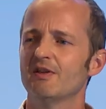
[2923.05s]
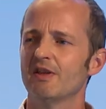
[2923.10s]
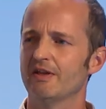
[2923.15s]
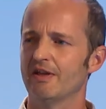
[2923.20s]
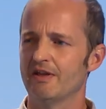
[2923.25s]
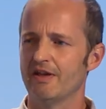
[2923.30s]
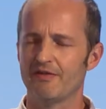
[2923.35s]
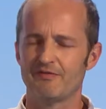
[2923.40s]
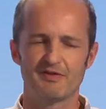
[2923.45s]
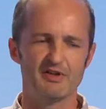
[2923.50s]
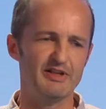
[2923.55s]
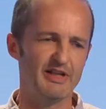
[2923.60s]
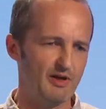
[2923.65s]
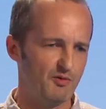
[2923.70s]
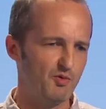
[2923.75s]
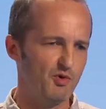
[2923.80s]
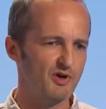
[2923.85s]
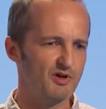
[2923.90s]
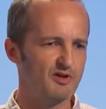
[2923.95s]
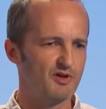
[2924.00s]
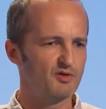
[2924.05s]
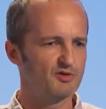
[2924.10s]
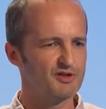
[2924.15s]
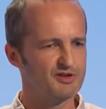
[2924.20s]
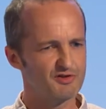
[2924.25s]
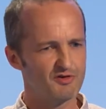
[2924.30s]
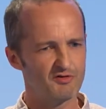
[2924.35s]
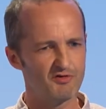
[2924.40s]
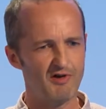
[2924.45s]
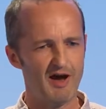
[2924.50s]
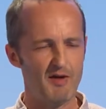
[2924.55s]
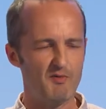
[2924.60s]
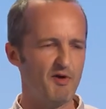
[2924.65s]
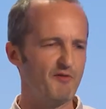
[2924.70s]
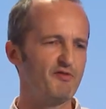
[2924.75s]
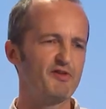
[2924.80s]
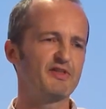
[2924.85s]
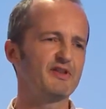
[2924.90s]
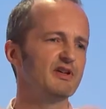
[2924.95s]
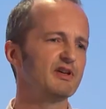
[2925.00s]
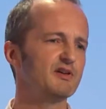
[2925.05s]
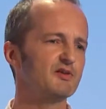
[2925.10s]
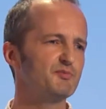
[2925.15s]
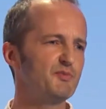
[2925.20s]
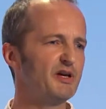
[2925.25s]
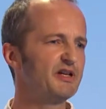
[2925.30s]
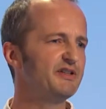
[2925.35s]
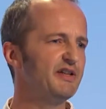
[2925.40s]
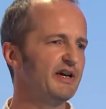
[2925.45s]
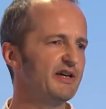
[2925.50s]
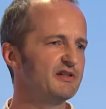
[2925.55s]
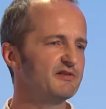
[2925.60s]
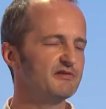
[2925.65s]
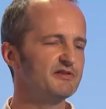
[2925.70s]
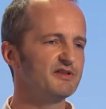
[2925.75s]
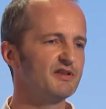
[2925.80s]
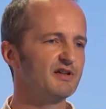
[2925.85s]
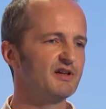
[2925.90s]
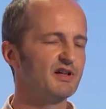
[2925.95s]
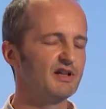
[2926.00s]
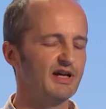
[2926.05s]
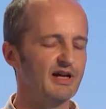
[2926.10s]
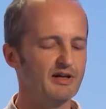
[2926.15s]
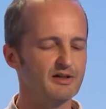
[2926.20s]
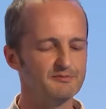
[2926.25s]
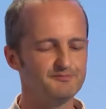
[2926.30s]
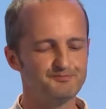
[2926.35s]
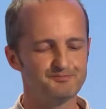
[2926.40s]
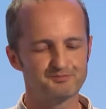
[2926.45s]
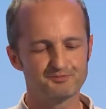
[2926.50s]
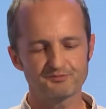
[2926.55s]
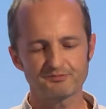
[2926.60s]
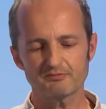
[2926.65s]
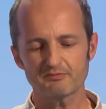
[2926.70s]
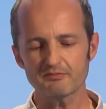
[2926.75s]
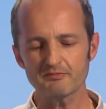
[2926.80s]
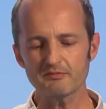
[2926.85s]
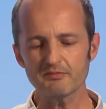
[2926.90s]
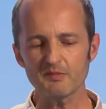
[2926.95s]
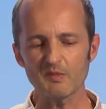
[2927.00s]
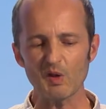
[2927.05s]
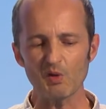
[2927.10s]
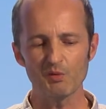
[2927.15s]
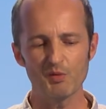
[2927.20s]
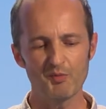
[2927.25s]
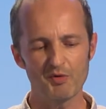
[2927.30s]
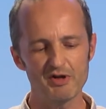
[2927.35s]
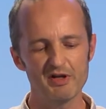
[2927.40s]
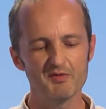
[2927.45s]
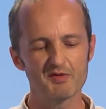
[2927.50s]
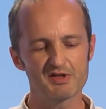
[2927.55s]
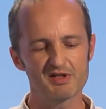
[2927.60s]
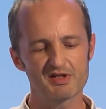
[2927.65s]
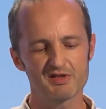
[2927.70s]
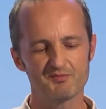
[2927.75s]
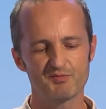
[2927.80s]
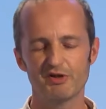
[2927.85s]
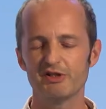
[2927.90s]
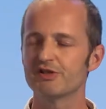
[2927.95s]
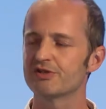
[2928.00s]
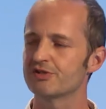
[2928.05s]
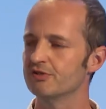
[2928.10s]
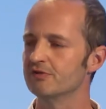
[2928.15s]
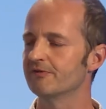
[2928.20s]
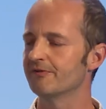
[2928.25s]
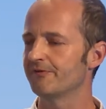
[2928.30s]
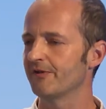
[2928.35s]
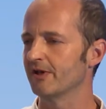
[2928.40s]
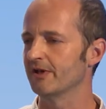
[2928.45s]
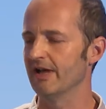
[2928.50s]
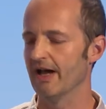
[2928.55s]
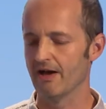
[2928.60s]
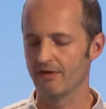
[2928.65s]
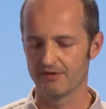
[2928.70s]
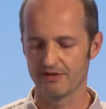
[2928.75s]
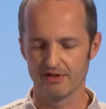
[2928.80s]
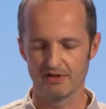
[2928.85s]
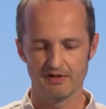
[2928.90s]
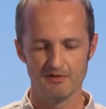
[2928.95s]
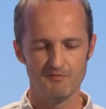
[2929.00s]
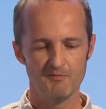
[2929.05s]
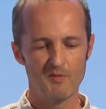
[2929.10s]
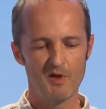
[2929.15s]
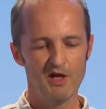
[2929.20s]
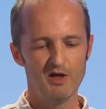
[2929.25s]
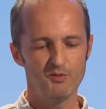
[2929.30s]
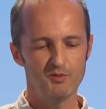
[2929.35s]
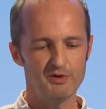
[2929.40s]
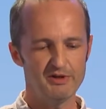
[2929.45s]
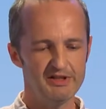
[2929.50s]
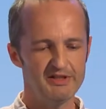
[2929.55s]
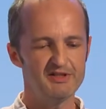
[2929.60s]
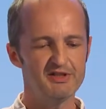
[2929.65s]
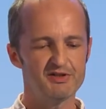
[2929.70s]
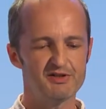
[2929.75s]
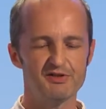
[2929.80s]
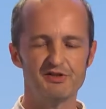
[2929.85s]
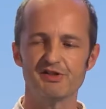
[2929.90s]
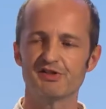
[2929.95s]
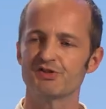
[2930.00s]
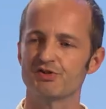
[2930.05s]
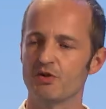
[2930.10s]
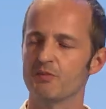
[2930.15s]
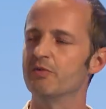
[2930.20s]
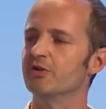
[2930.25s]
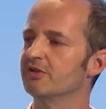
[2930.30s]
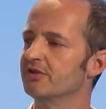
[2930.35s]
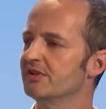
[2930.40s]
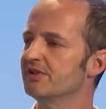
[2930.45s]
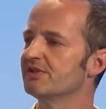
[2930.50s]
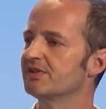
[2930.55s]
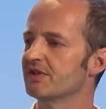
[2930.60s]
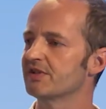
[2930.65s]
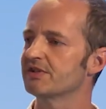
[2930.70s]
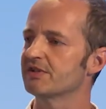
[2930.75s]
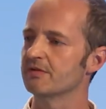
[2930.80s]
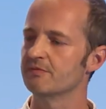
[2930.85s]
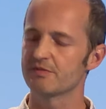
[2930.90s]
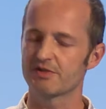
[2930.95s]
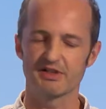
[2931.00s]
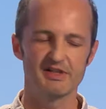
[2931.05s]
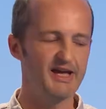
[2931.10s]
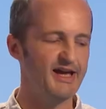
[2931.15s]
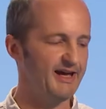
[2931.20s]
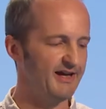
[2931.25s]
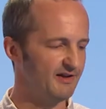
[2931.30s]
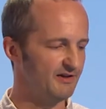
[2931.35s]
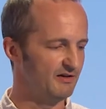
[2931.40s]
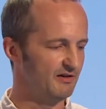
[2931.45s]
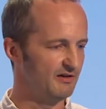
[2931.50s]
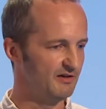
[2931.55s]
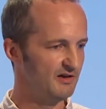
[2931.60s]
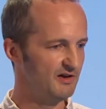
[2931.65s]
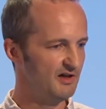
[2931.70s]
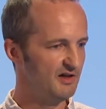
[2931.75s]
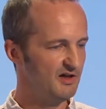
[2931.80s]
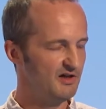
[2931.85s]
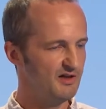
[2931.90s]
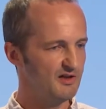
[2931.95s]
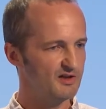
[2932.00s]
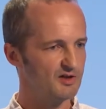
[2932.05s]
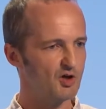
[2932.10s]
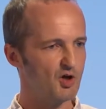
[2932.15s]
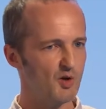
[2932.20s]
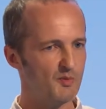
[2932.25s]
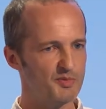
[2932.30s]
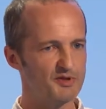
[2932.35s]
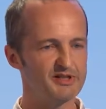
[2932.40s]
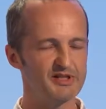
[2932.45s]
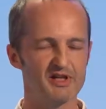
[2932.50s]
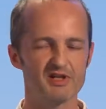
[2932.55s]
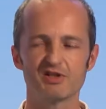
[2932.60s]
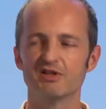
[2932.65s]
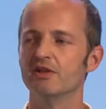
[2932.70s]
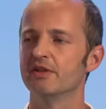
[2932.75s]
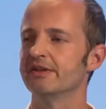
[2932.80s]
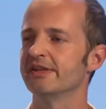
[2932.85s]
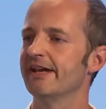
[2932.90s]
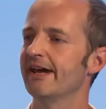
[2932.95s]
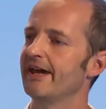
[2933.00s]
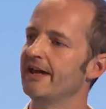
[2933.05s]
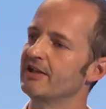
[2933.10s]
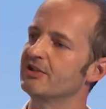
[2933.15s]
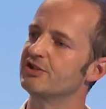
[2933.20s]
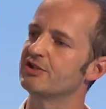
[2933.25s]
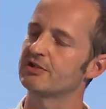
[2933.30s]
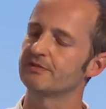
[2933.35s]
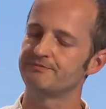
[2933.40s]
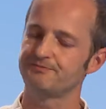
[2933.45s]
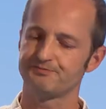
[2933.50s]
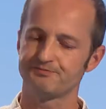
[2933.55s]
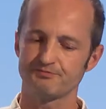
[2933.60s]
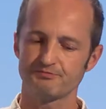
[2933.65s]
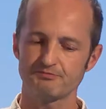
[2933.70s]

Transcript: they have the network that will just grab everything, big data into the cloud. We pretty, much, pretty soon figured out that we needed to distribute these systems and handle the computation at the edge.